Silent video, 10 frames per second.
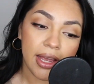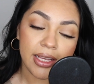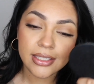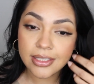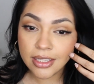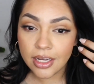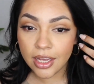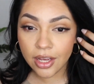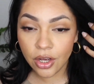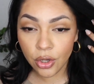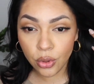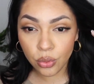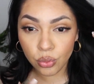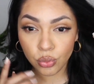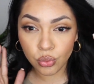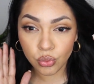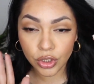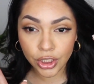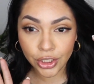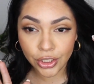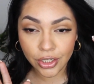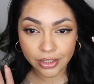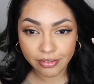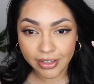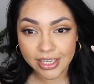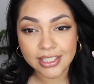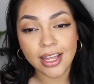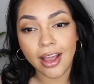is sitting really good on the face.